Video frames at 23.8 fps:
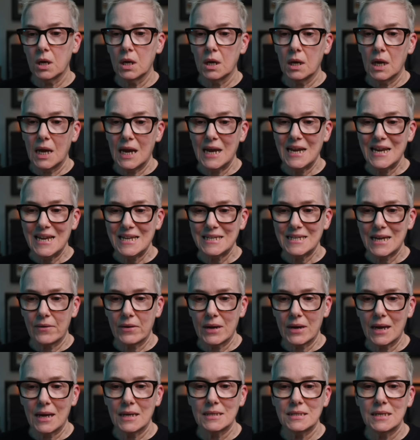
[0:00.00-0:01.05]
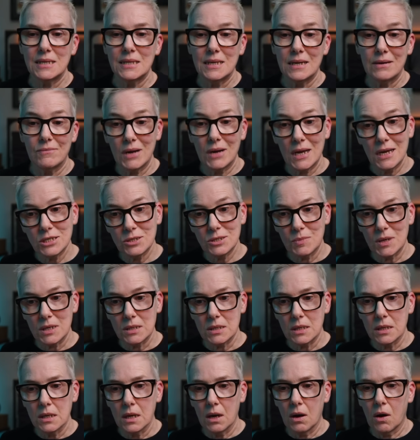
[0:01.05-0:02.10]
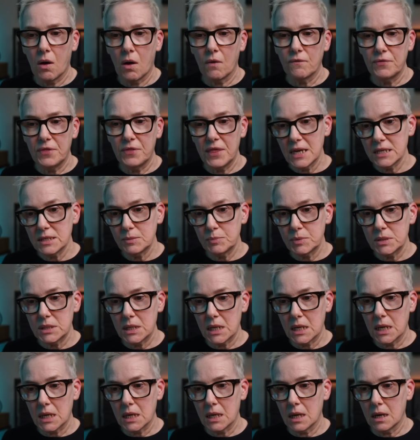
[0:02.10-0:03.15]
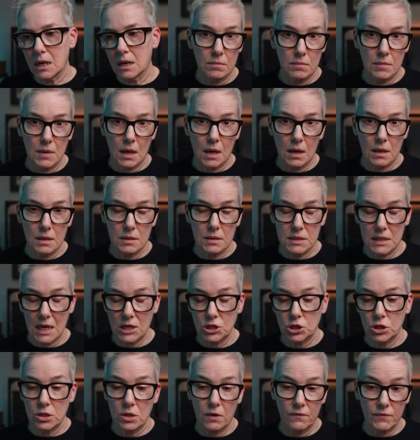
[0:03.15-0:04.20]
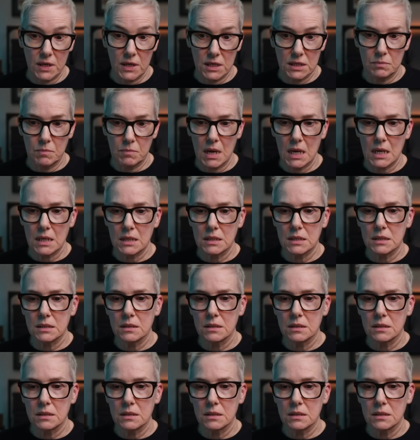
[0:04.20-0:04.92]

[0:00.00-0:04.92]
in interrogating the arrangement of this particular session of this mix,